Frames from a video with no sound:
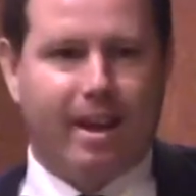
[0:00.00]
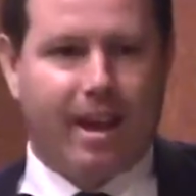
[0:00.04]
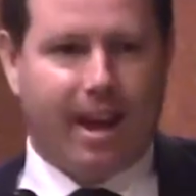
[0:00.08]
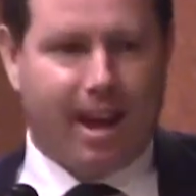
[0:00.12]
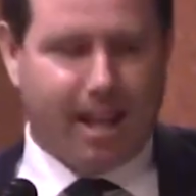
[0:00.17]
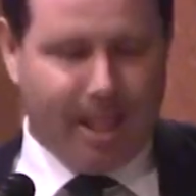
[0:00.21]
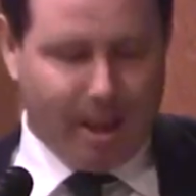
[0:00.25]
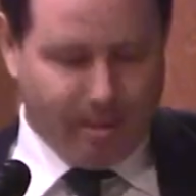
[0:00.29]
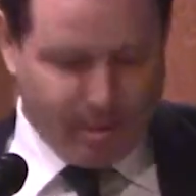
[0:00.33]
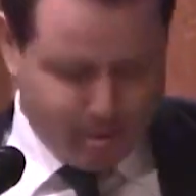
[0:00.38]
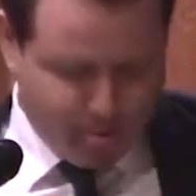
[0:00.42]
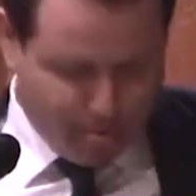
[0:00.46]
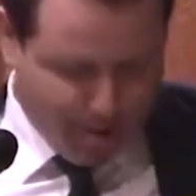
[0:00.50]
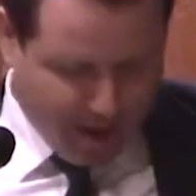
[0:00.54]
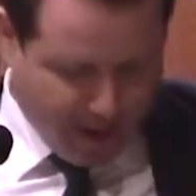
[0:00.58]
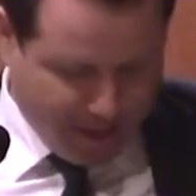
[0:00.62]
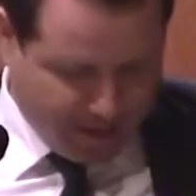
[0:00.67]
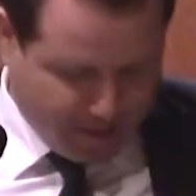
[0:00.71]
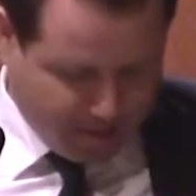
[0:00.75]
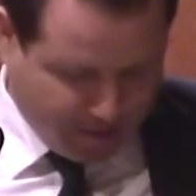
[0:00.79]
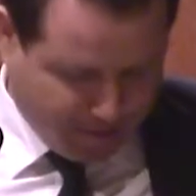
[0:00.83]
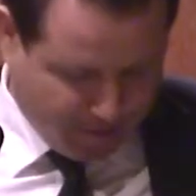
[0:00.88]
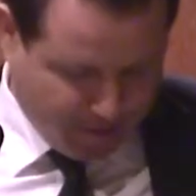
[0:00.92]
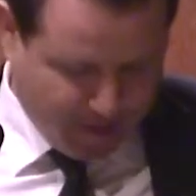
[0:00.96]
That was
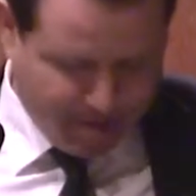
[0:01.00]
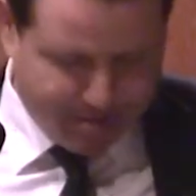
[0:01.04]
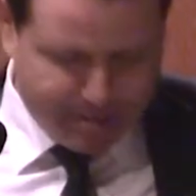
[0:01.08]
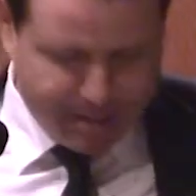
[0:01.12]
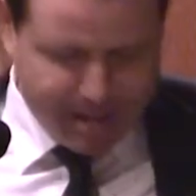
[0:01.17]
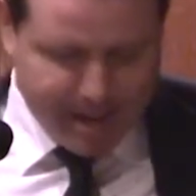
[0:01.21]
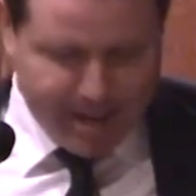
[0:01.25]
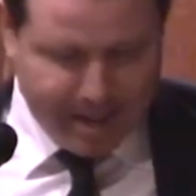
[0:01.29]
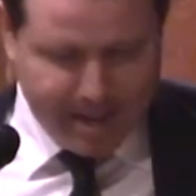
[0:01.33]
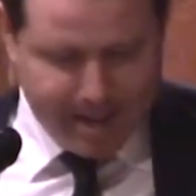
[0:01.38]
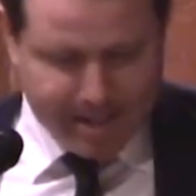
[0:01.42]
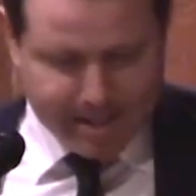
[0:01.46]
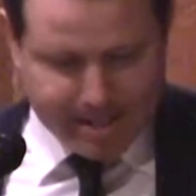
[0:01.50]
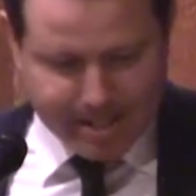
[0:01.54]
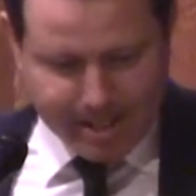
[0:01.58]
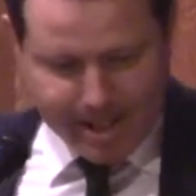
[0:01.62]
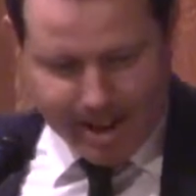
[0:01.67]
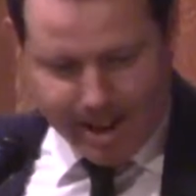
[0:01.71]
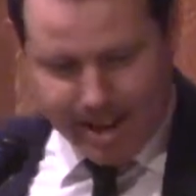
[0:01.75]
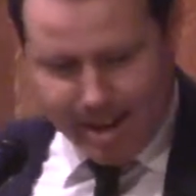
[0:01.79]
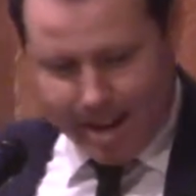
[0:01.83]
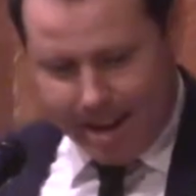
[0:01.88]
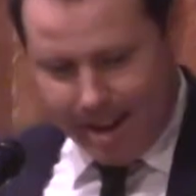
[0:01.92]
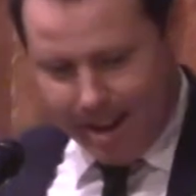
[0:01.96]
Rachel, 15 years
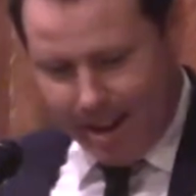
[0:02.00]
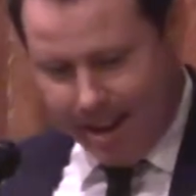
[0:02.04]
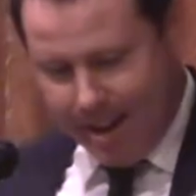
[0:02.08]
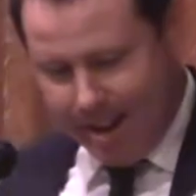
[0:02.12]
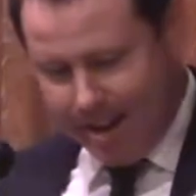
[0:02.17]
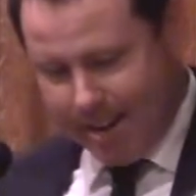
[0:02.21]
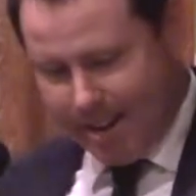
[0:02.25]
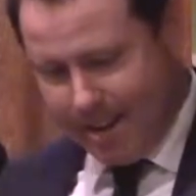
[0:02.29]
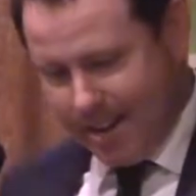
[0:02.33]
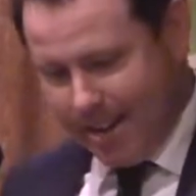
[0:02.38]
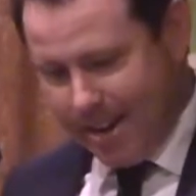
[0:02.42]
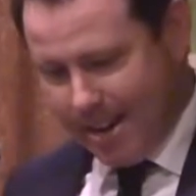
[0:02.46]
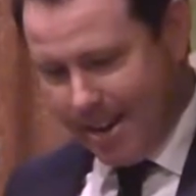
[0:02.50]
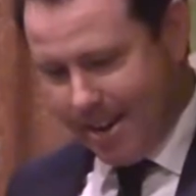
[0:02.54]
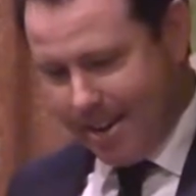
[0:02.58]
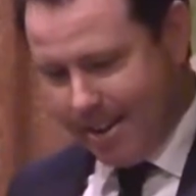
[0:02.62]
later, and